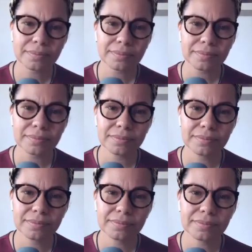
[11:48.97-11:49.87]

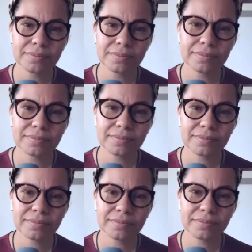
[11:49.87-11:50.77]

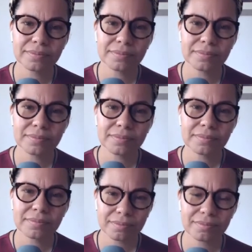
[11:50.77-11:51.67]
No words are spoken by the person on screen.